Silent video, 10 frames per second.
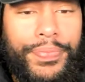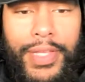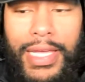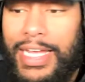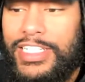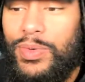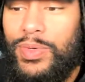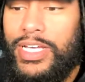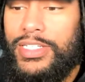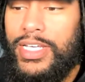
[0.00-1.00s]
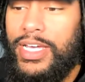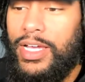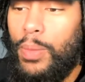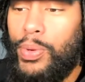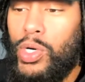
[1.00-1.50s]
And let's see what they said.
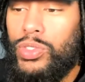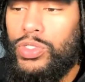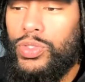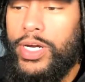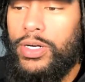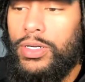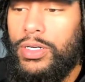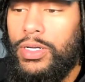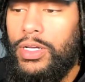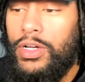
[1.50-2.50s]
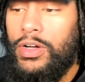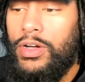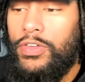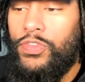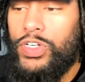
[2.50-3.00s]
A personal trainer
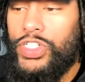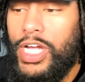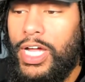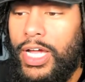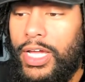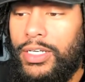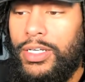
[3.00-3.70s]
for Sean.